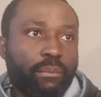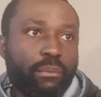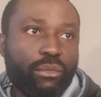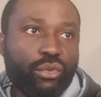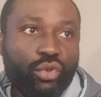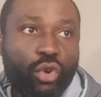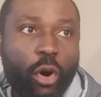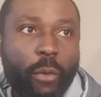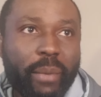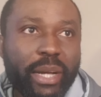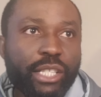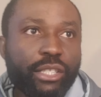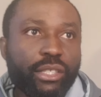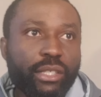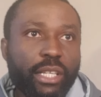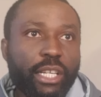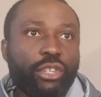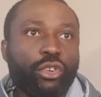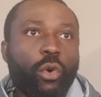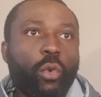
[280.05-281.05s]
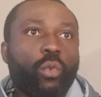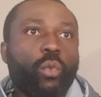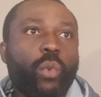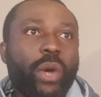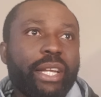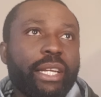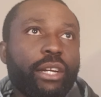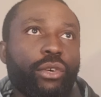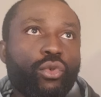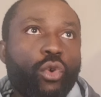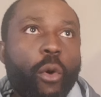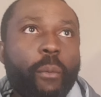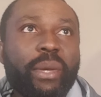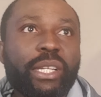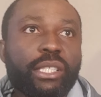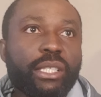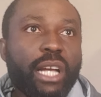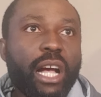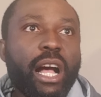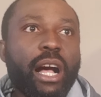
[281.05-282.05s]
Romans, you know, when the
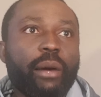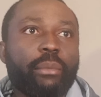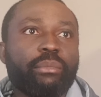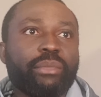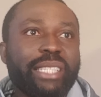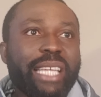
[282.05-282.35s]
Romans come,